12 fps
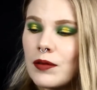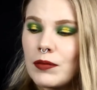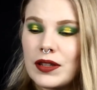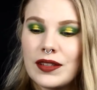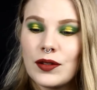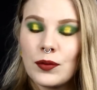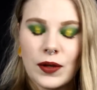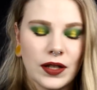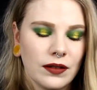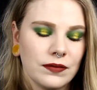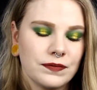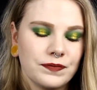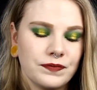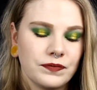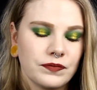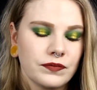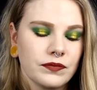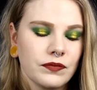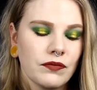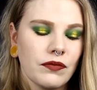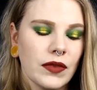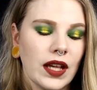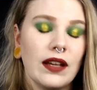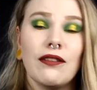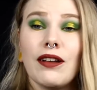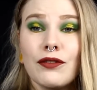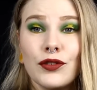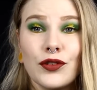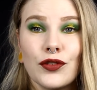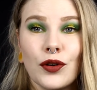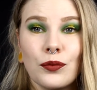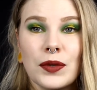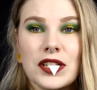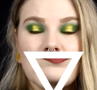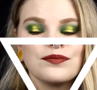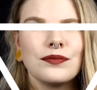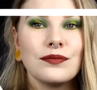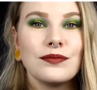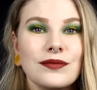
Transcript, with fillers: But this one, I loved so much